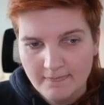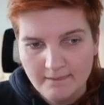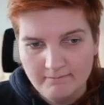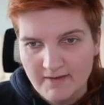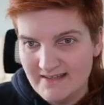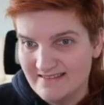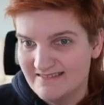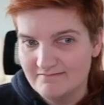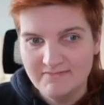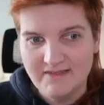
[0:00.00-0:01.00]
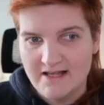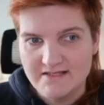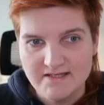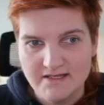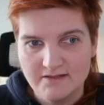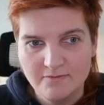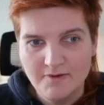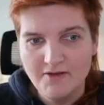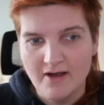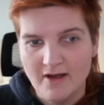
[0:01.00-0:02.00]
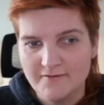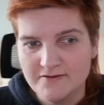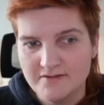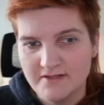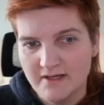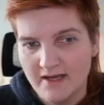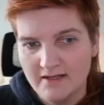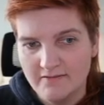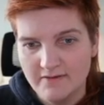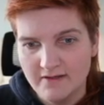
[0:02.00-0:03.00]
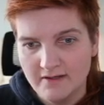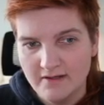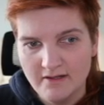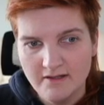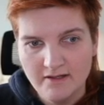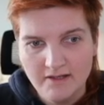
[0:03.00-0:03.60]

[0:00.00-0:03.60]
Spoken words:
and that's it. We don't have to tick anything here.